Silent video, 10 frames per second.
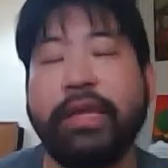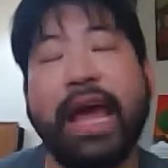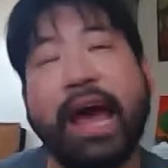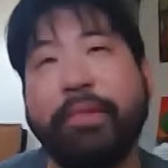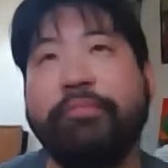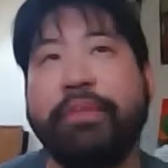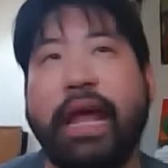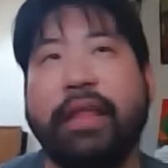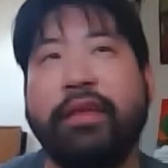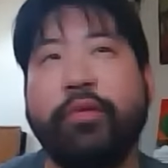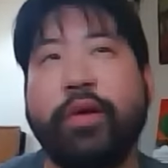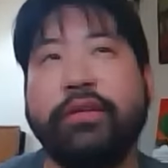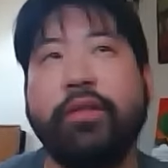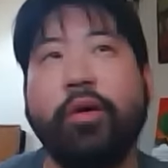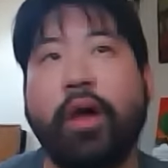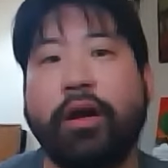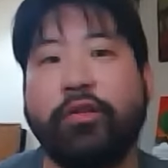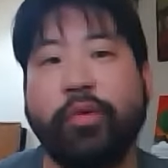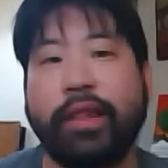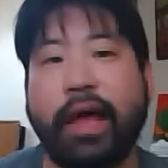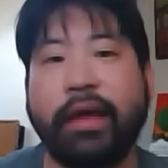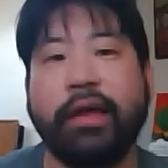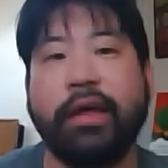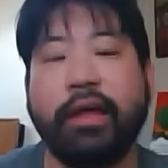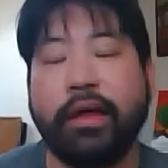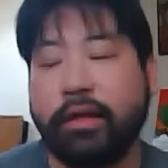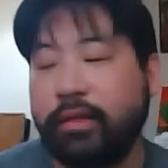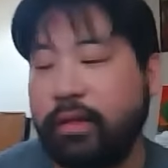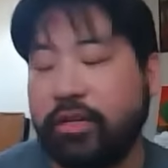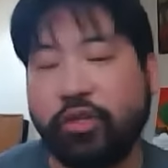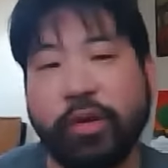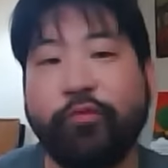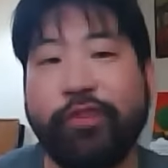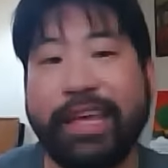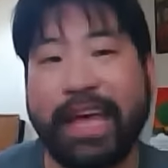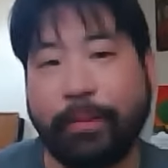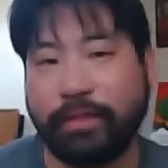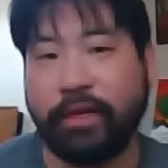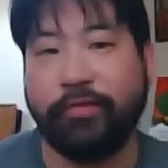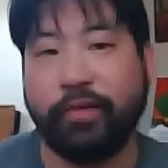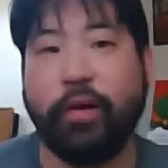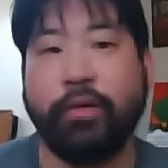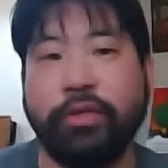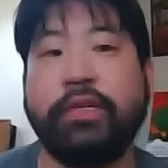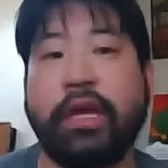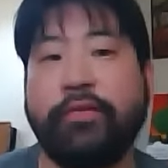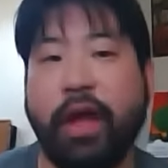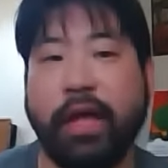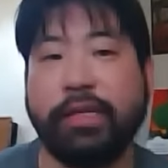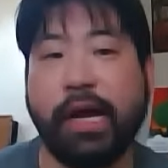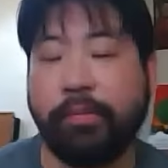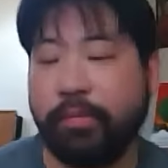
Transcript: Yeah, I mean, but NWA is no longer doing they're just doing recap stuff too. Just giving you a heads up.